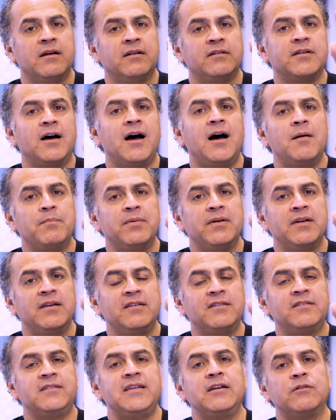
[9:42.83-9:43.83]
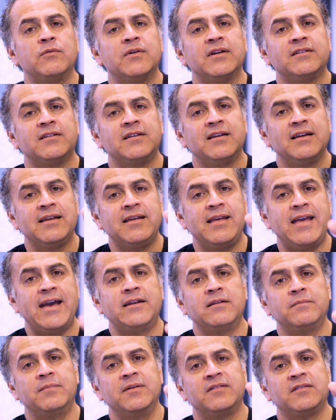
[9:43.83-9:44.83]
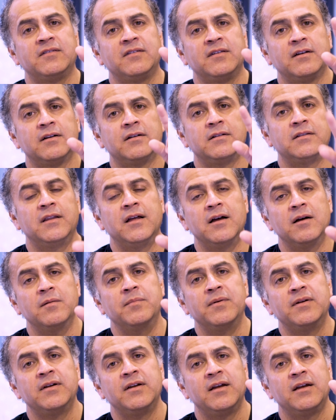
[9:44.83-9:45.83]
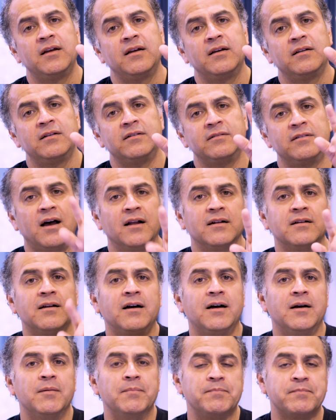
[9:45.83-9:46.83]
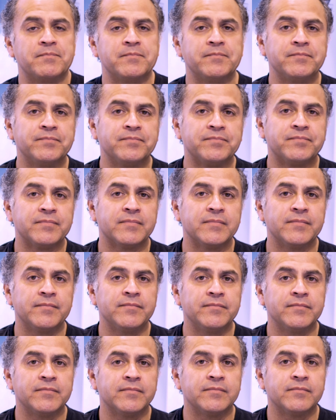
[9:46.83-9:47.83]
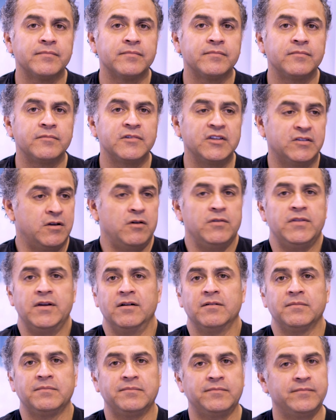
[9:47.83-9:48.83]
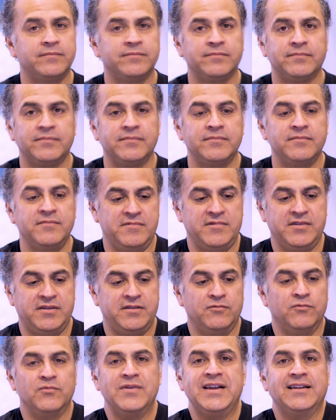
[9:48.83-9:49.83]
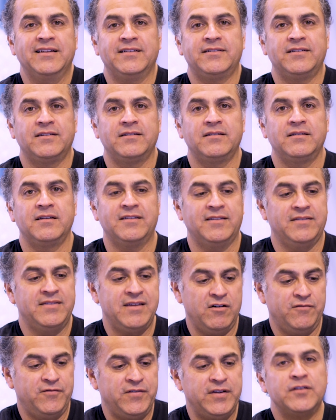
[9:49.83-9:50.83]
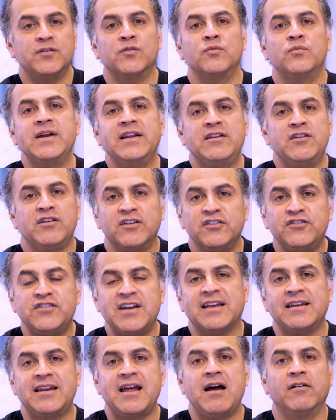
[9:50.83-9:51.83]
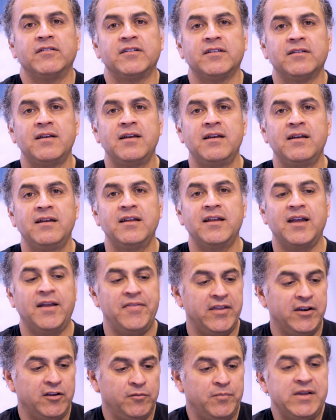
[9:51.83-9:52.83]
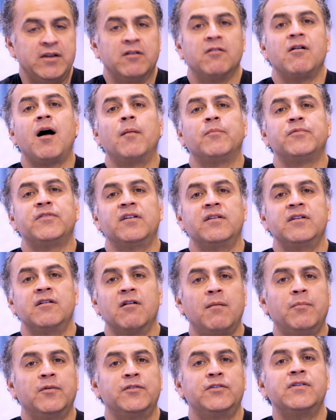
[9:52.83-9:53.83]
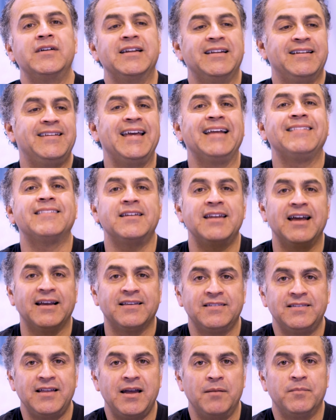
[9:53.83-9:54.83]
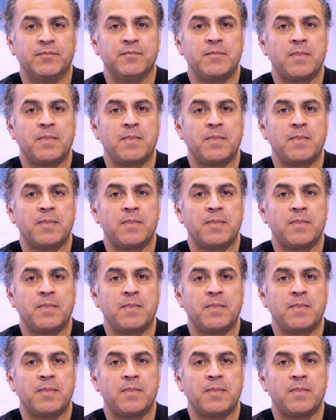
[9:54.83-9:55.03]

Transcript: TopSecretCannabisClub.com. Just go there. You can read it. It's there for you to read. You can check it out. And then it'll be your option, your opportunity to take the next step.